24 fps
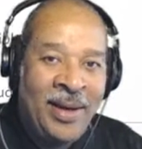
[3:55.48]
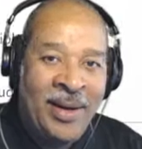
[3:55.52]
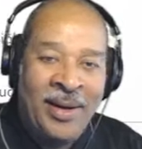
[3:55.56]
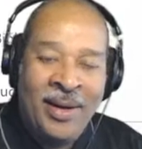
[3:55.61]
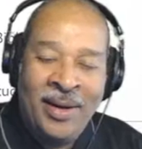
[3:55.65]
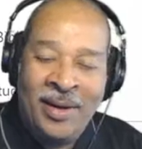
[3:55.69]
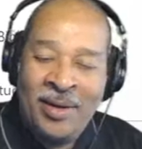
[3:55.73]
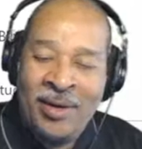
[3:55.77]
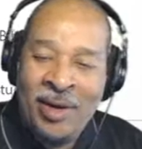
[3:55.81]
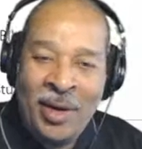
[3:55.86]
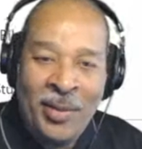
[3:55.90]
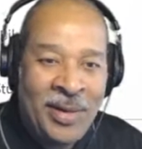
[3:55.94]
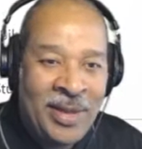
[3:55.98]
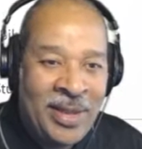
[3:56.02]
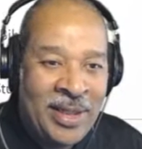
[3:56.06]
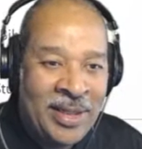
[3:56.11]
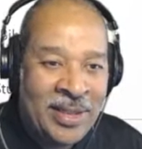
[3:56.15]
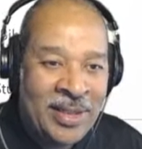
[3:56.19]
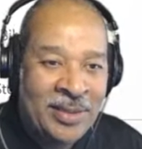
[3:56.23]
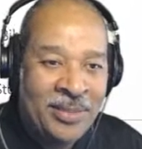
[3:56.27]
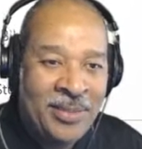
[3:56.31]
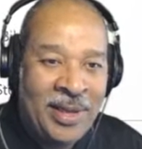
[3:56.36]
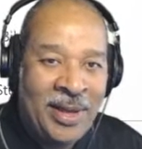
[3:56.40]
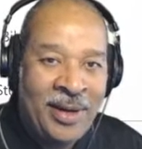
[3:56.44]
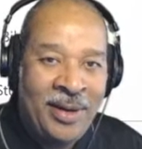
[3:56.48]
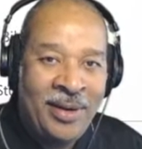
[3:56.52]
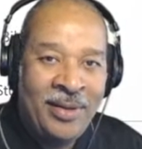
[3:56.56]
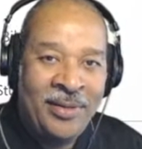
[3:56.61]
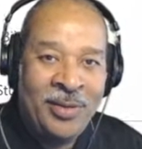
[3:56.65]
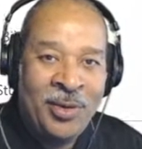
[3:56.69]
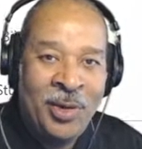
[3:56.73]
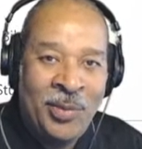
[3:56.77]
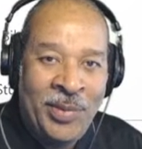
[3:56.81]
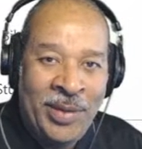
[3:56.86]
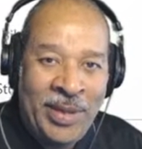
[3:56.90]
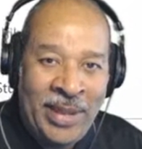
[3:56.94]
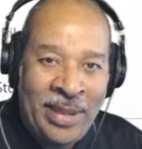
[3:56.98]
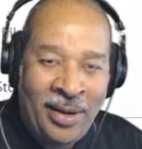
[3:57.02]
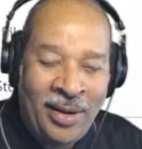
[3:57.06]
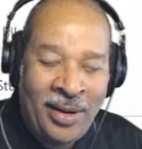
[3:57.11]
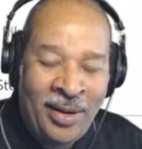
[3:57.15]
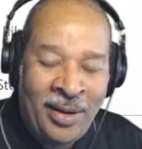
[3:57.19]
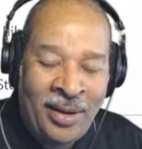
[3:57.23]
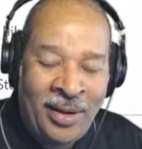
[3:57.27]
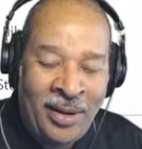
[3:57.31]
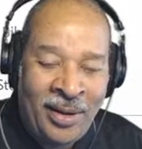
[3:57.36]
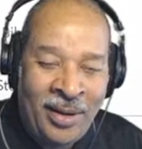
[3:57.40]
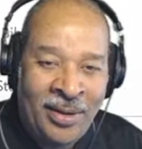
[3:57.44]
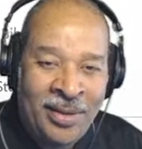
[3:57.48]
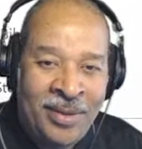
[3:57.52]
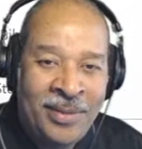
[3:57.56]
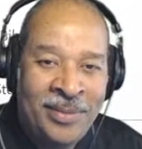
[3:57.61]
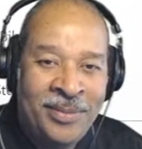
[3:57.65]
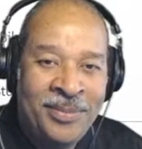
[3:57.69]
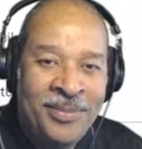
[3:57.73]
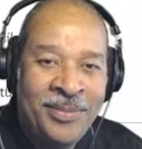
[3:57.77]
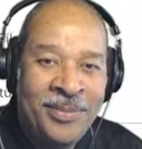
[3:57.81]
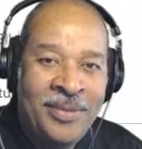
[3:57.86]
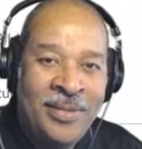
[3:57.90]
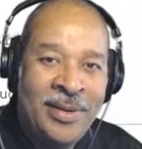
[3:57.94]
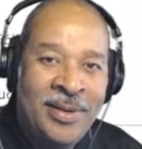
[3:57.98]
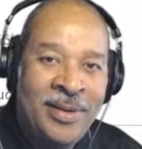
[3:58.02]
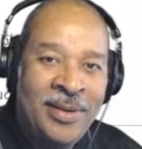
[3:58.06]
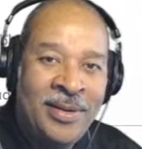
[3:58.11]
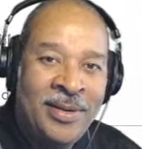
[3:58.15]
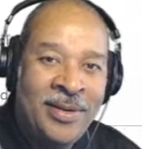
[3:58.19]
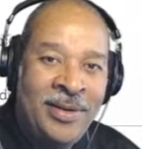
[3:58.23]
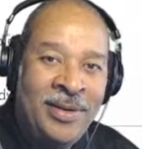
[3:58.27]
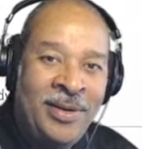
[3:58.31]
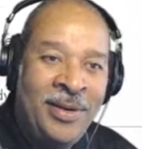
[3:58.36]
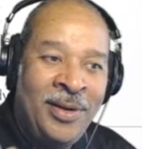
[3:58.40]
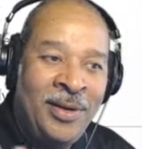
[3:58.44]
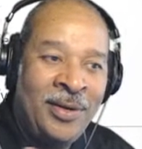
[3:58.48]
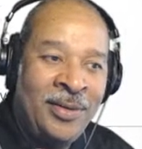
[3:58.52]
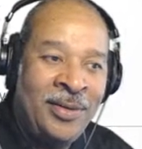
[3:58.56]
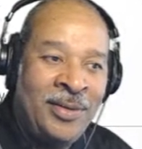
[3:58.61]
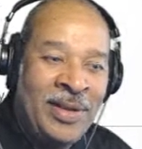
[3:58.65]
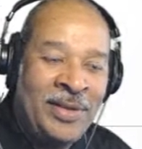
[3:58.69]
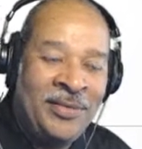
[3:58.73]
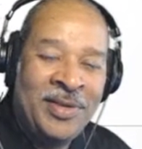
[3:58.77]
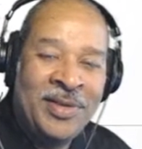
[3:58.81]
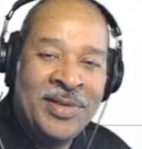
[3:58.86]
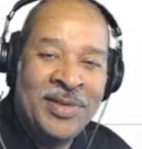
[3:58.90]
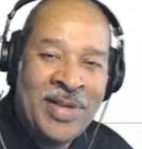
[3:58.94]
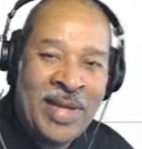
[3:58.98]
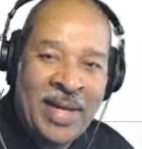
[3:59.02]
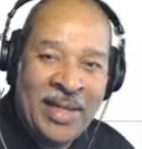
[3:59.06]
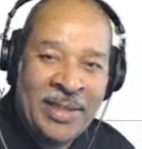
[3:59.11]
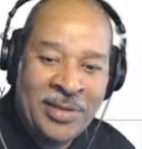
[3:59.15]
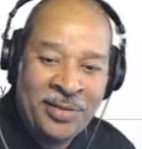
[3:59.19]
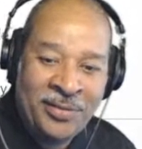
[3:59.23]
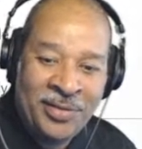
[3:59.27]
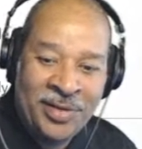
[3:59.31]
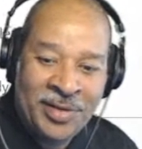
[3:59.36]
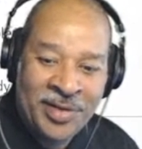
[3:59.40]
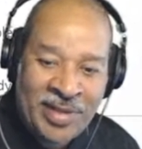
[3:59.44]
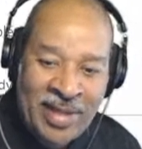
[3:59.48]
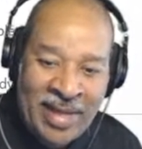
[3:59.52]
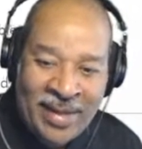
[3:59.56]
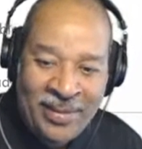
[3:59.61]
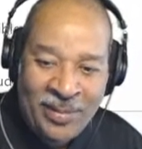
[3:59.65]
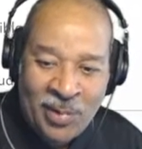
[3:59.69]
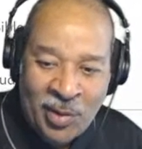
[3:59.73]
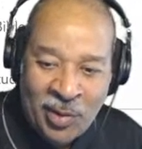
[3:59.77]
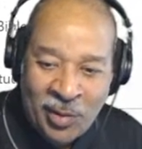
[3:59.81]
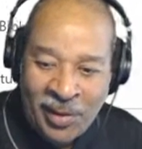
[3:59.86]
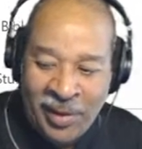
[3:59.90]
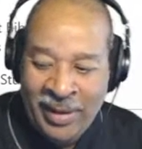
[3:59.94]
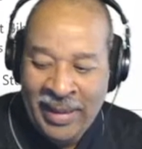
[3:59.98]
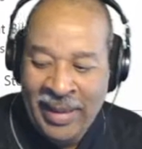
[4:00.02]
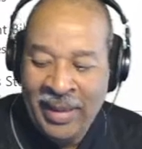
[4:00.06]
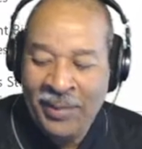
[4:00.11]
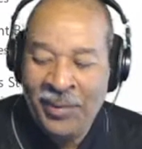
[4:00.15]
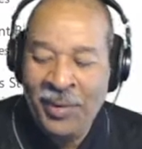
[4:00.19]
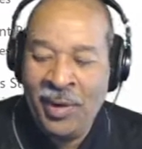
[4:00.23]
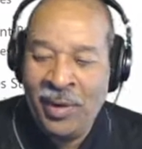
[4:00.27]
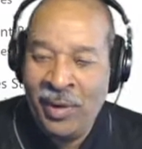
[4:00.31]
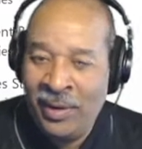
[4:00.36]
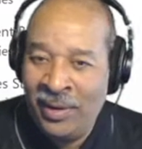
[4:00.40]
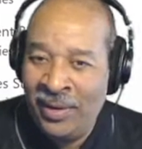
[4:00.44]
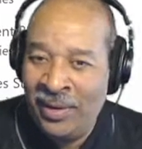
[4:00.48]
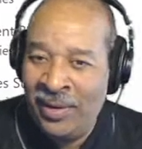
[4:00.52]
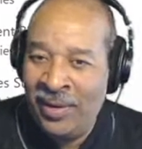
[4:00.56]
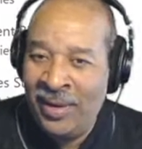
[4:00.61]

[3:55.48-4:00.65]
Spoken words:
communism. To me, they're all different sides of the same coin, and we're gonna